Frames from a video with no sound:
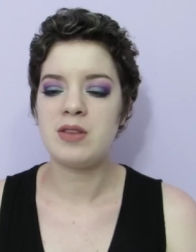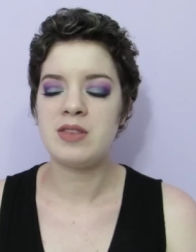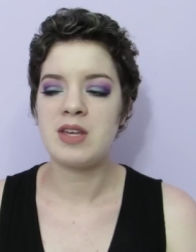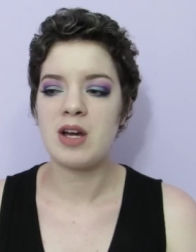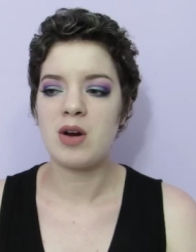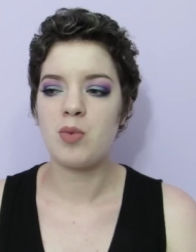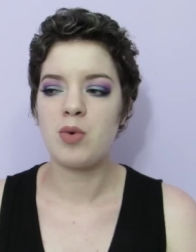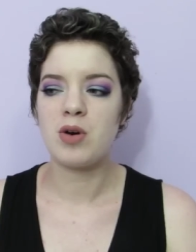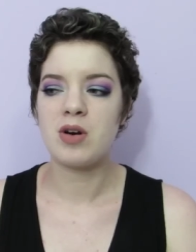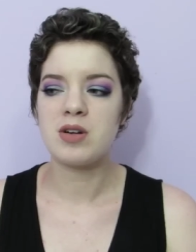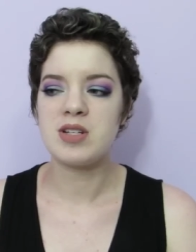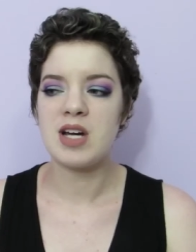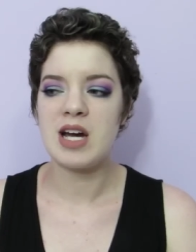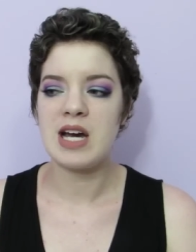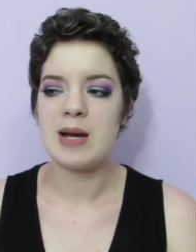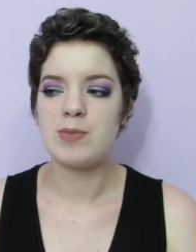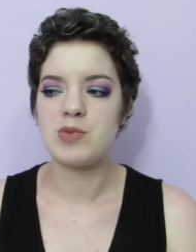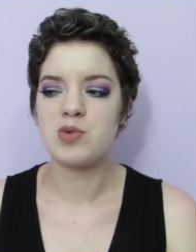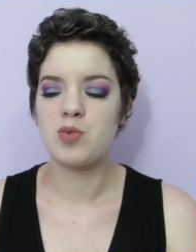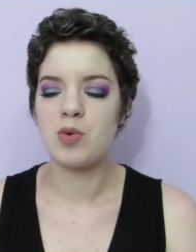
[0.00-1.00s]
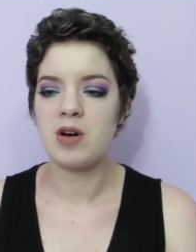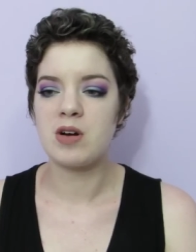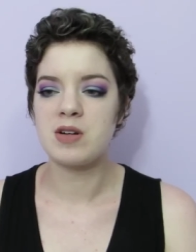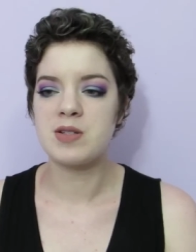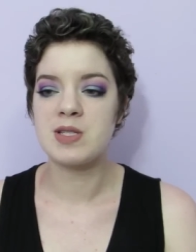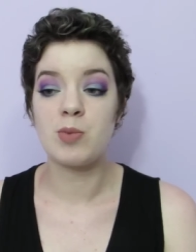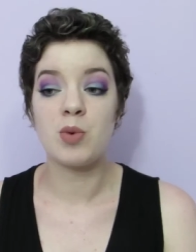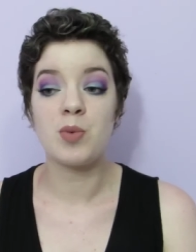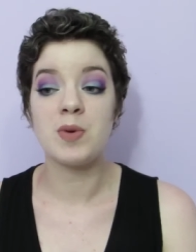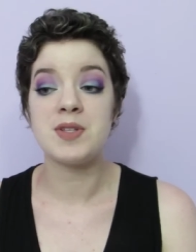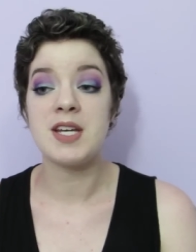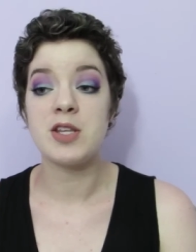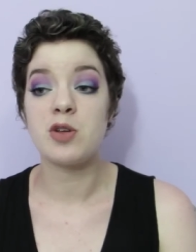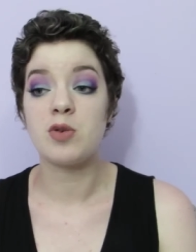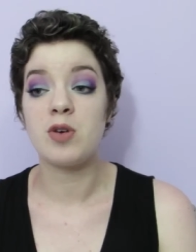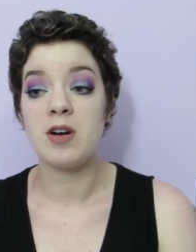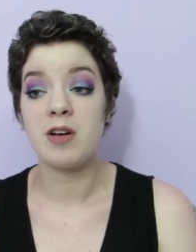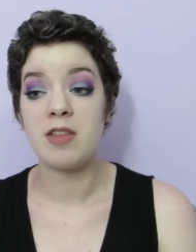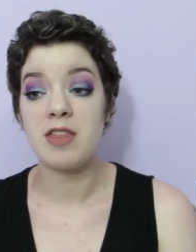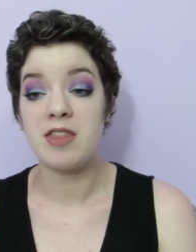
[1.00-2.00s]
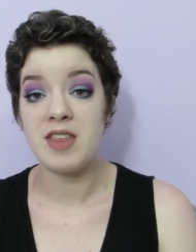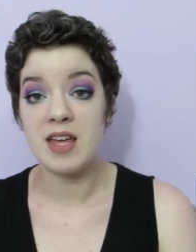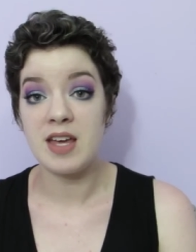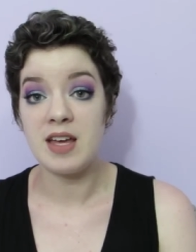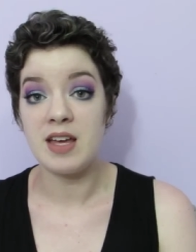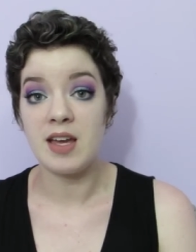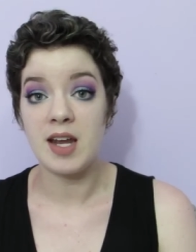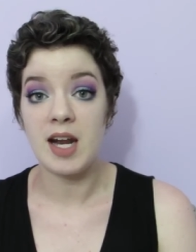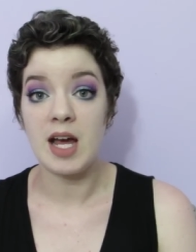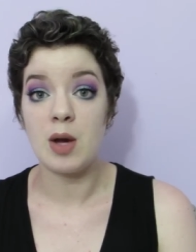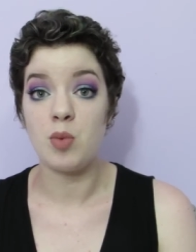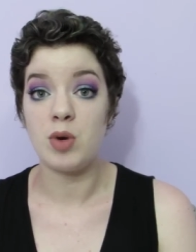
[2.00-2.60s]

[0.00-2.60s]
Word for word: there were times where someone would say the wrong thing and I